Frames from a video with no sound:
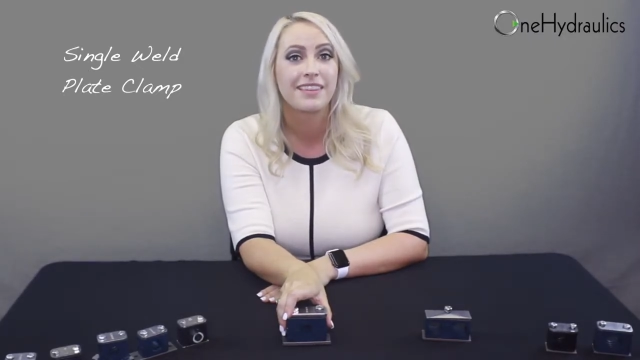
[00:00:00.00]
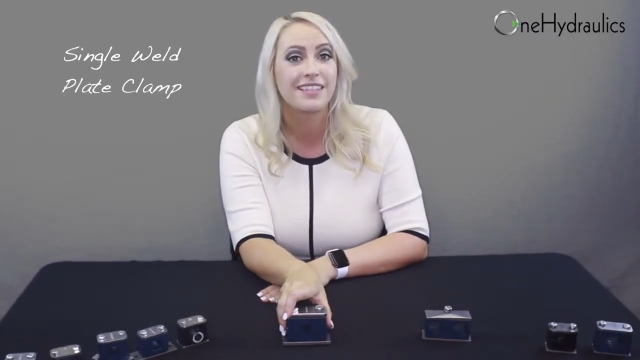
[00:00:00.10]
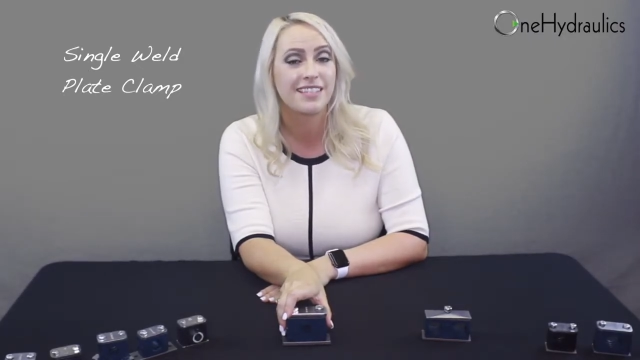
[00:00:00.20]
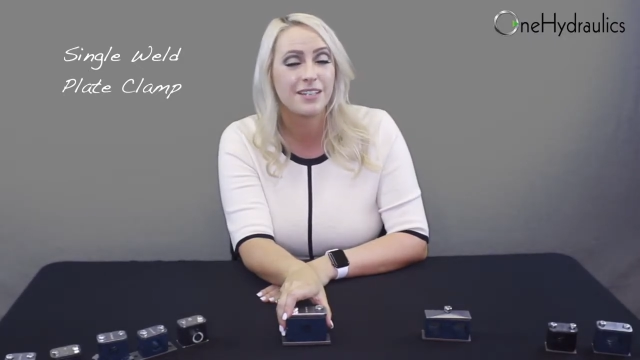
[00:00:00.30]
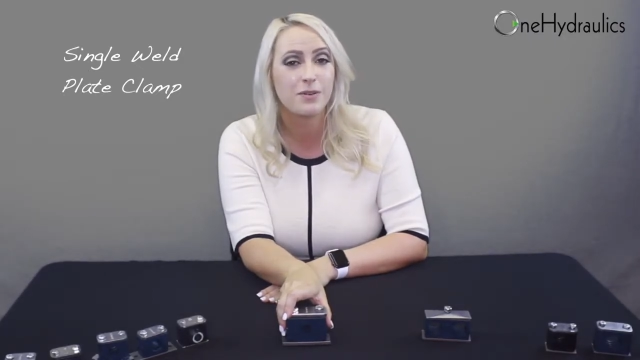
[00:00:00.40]

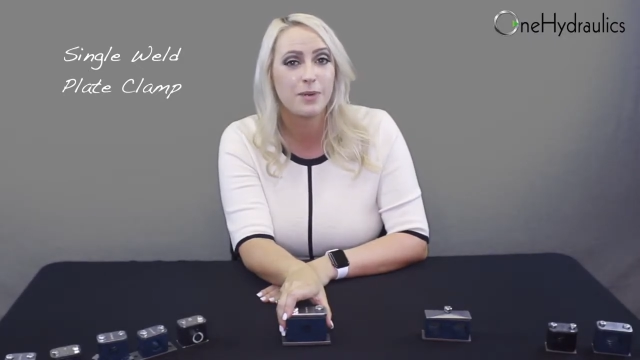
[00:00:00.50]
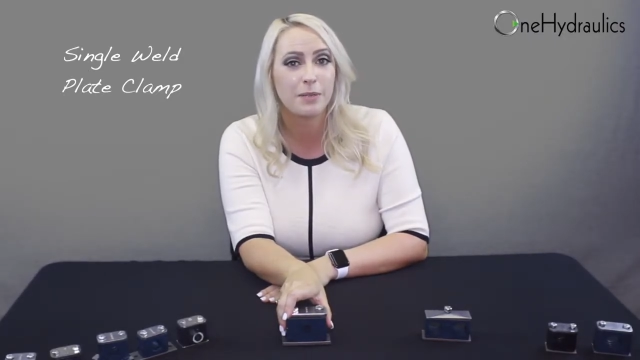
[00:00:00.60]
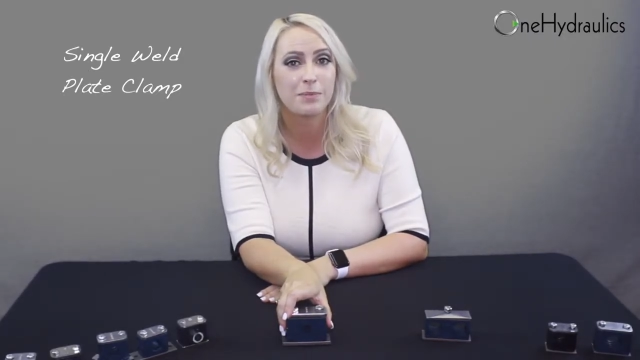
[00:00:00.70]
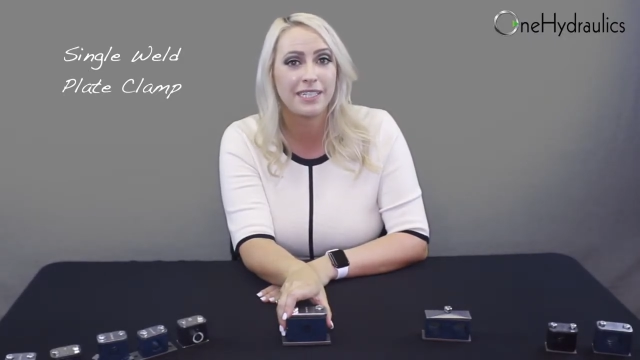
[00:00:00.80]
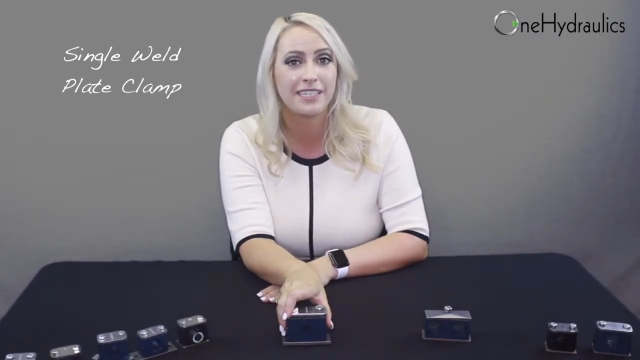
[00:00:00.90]
The single
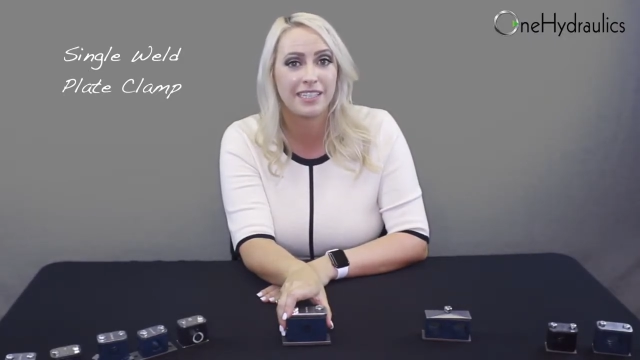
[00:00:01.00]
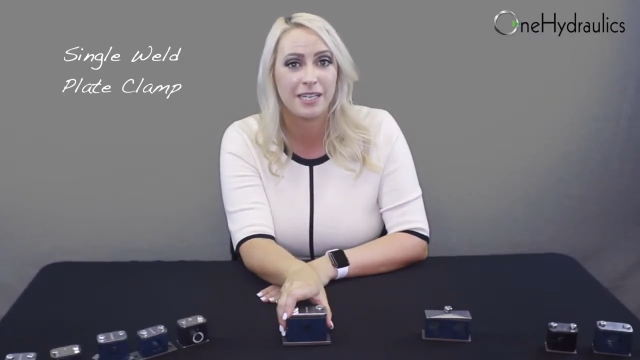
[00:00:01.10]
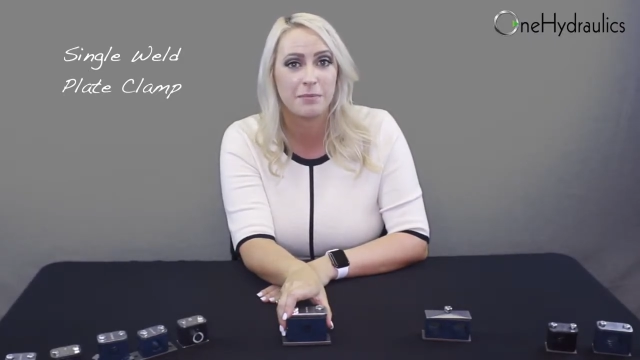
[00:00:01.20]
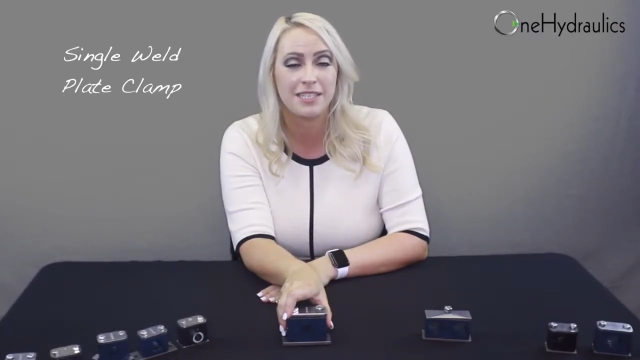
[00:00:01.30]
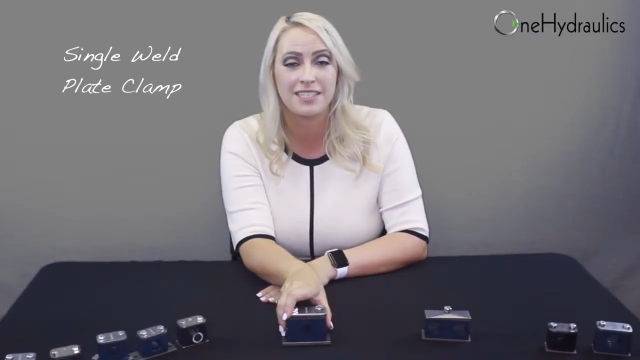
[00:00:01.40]
weld plate
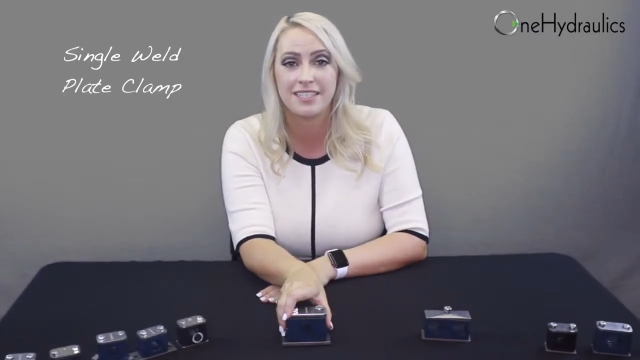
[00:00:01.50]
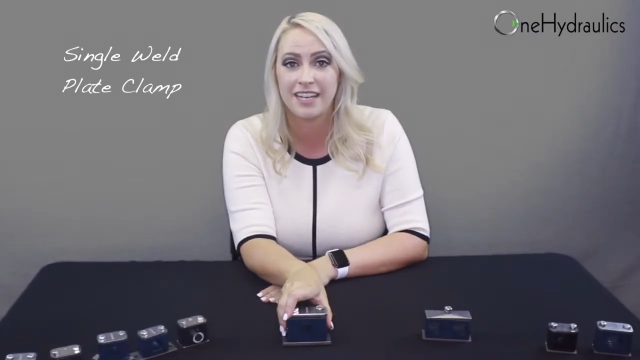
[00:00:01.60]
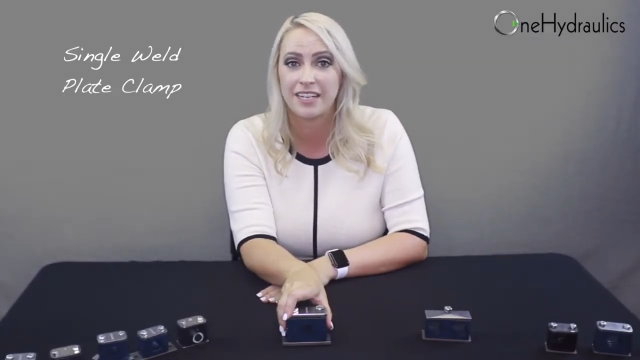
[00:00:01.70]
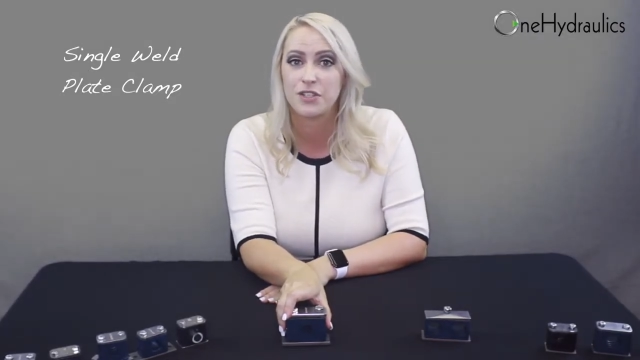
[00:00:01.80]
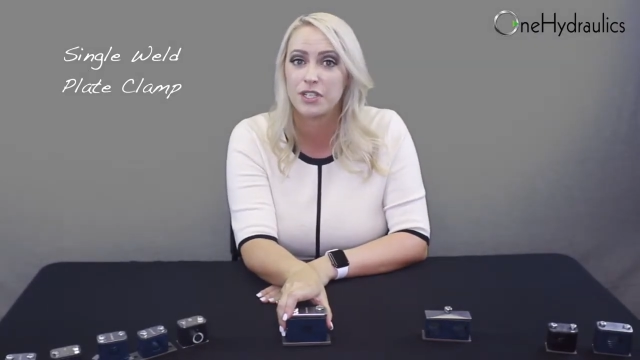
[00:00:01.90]
clamp is
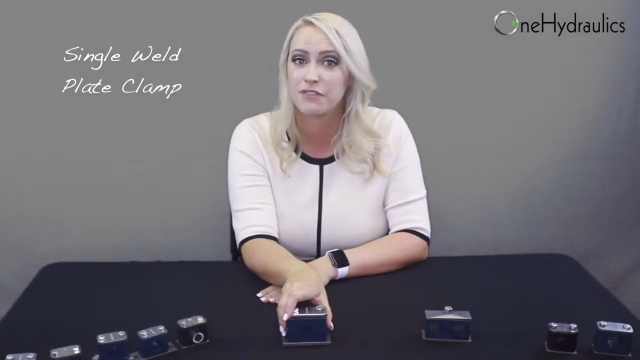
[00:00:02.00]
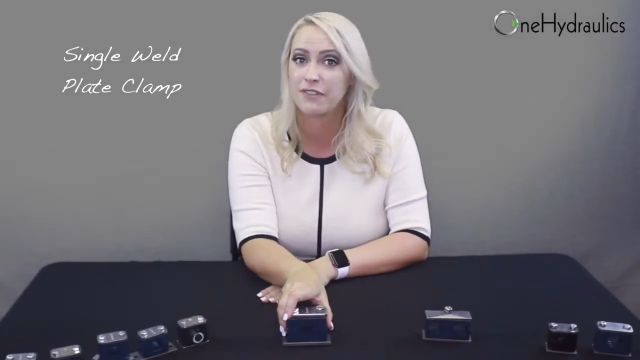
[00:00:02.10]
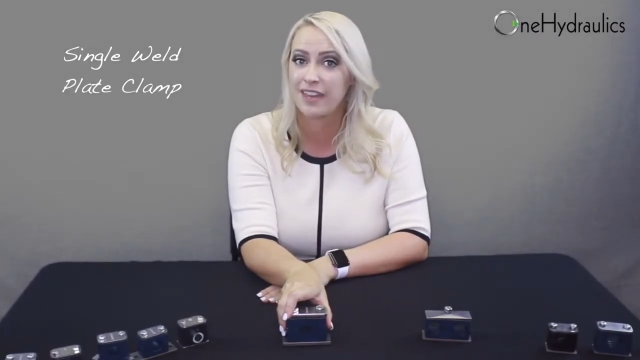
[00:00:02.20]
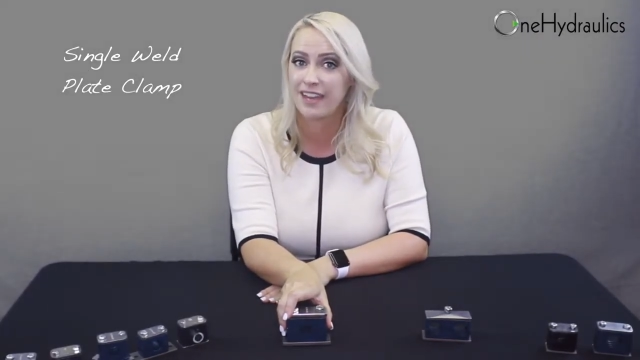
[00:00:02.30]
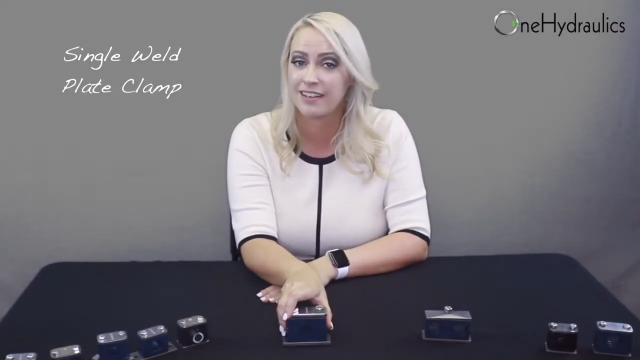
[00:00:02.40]
designed just
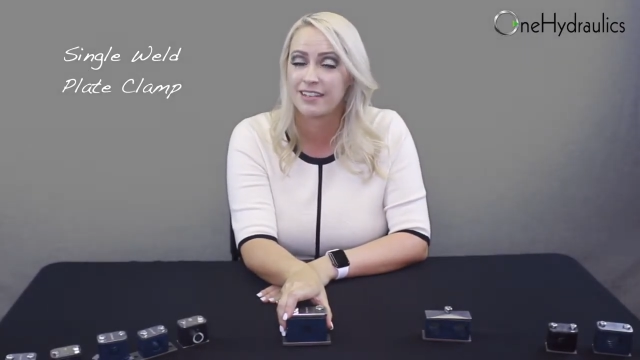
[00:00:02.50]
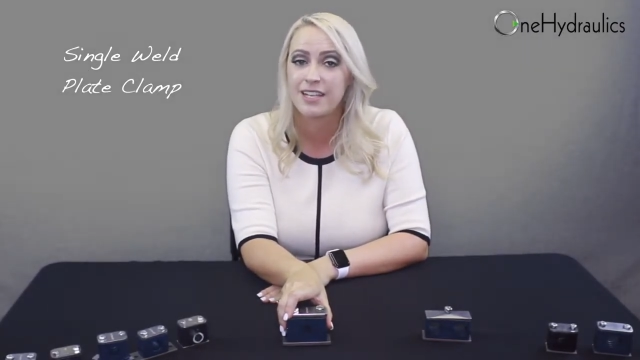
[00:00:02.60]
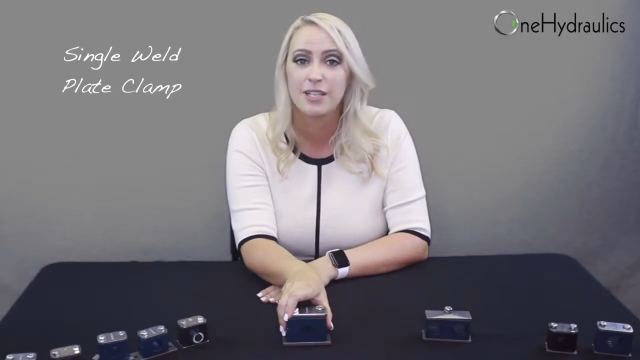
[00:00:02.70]
for that,